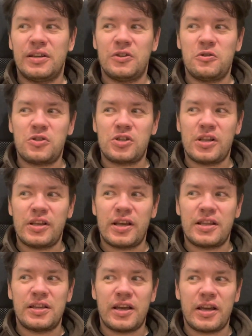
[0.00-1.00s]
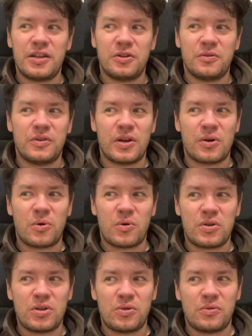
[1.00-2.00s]
usually at the end of the
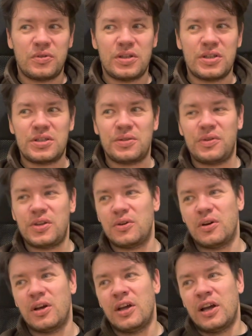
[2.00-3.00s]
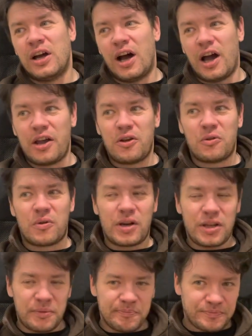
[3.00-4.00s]
recording of this video I
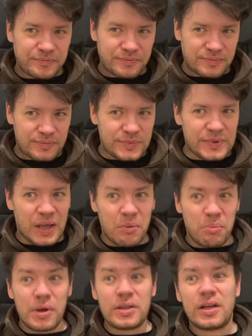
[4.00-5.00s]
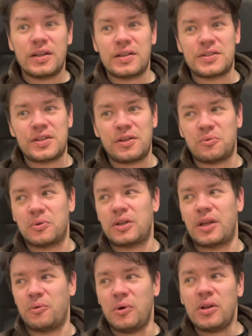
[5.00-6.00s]
already better understand what
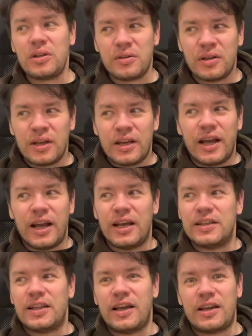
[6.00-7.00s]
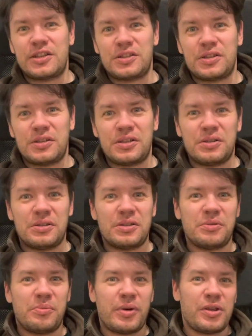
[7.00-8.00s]
I want. And actually
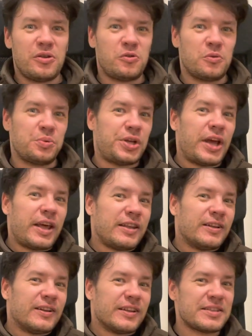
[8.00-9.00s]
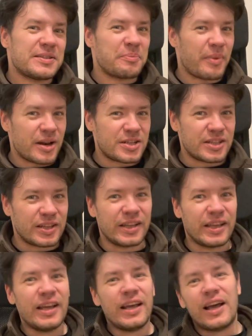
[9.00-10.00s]
my YouTube channel is partially
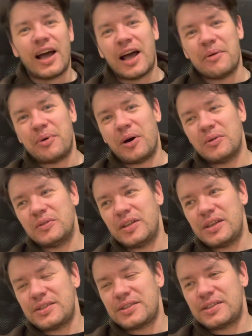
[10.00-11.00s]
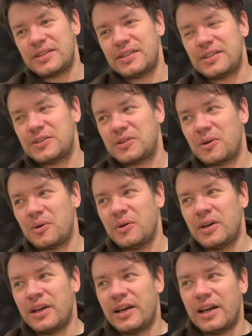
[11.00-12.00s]
about this, so
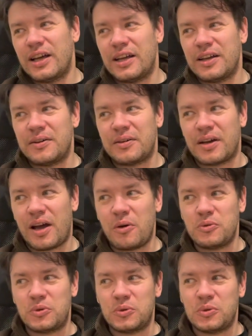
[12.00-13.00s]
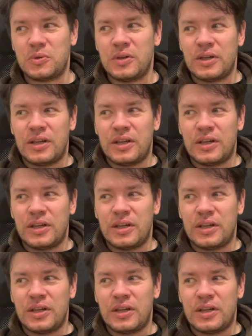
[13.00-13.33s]
how to